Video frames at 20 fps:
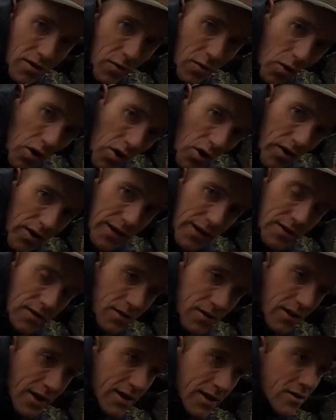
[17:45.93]
quarries
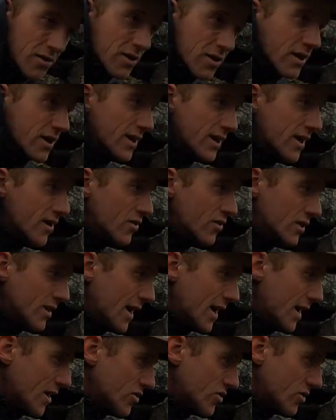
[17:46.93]
and things in the ground
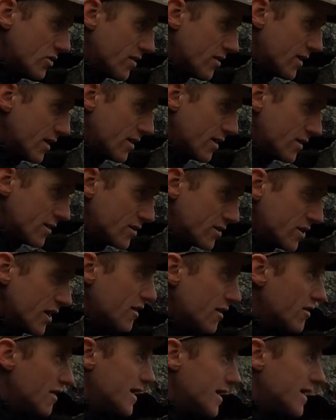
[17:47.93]
naturally in
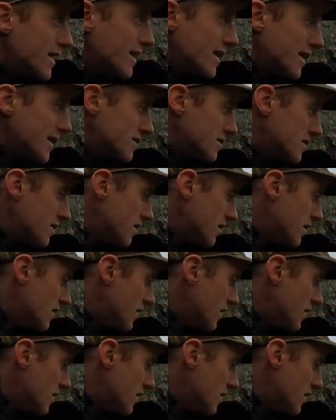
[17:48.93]
certain areas.